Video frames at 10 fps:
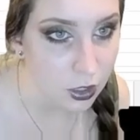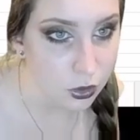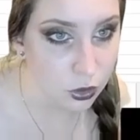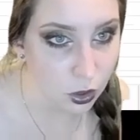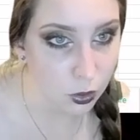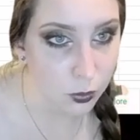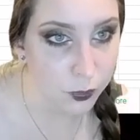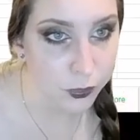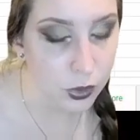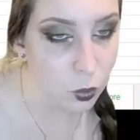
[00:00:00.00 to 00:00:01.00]
So
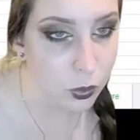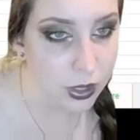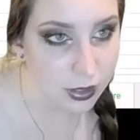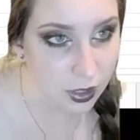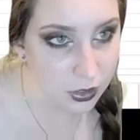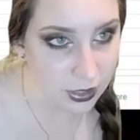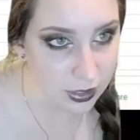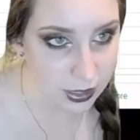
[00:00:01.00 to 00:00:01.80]
what Excel sees